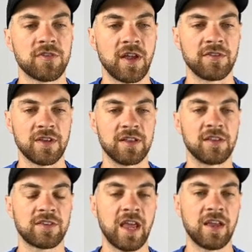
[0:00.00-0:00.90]
sense in
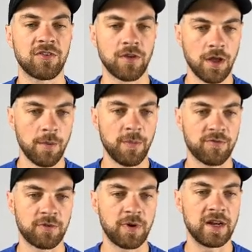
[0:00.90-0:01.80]
this case but
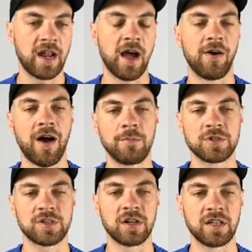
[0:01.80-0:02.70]
for right now, I'm
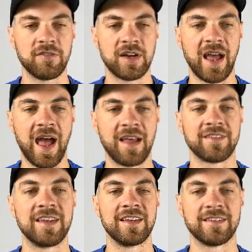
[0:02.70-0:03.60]
just going to leave it as
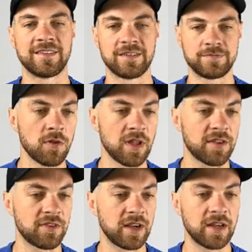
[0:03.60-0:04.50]
is.
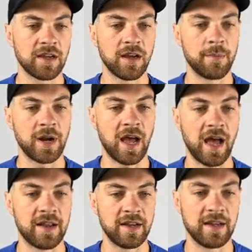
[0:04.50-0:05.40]
Last thing, I'm going to
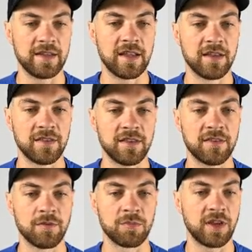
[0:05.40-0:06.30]
add in
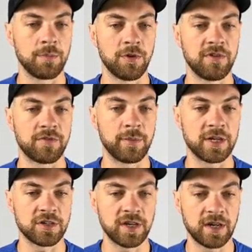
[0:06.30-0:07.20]
some sample
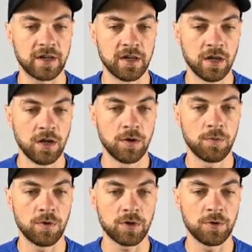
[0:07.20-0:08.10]
information here.
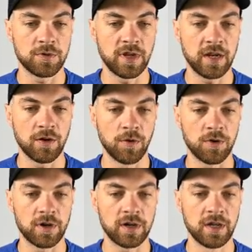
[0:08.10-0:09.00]
We'll go date
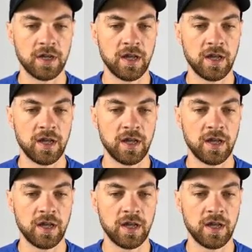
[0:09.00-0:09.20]
ordered.